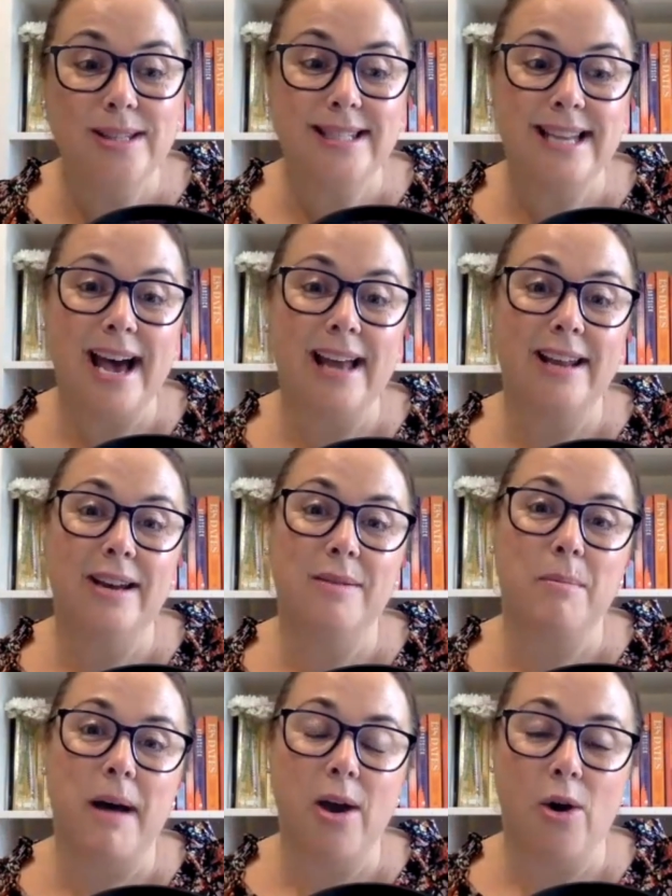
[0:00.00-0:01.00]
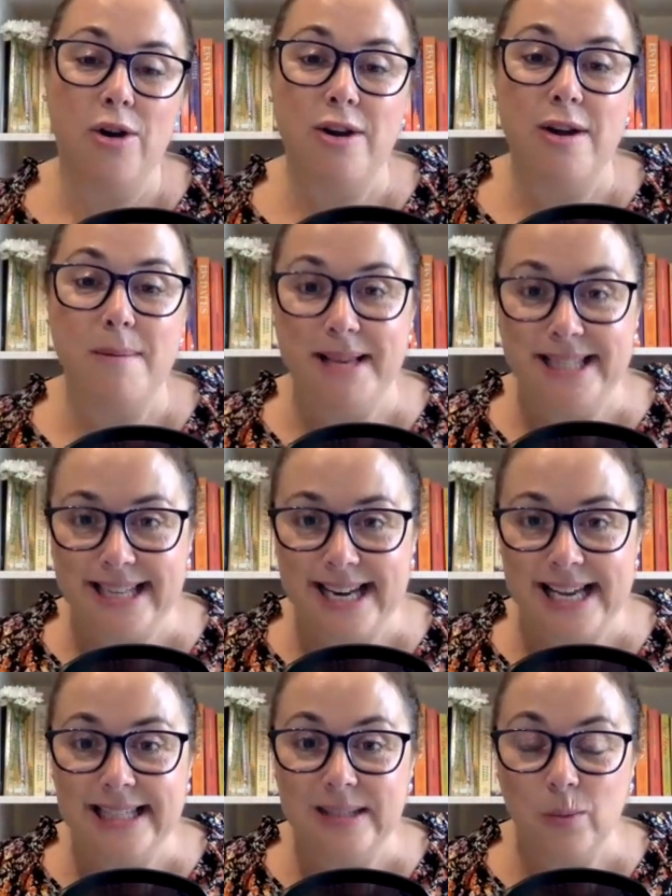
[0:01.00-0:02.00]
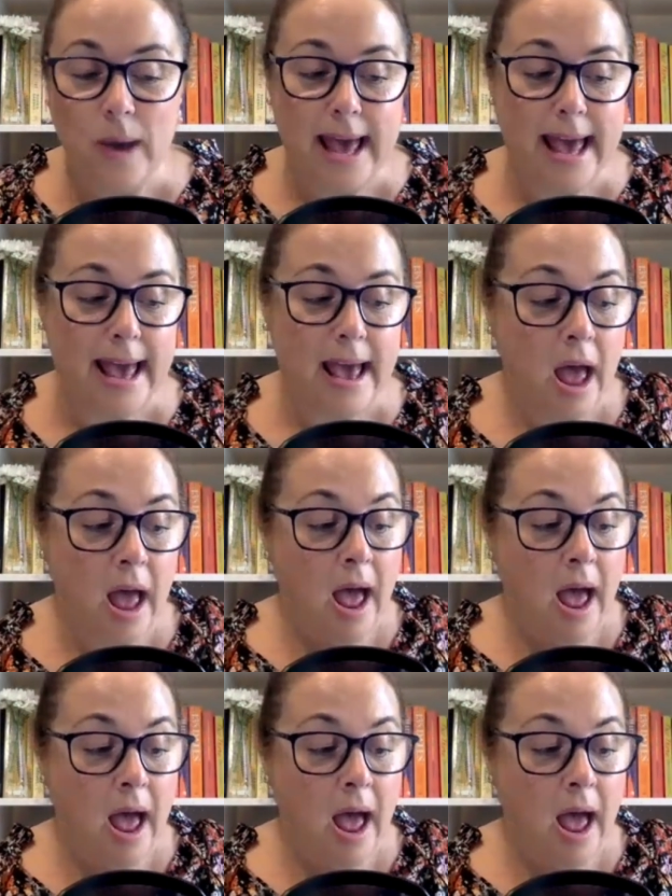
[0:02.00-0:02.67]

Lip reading: started my own business where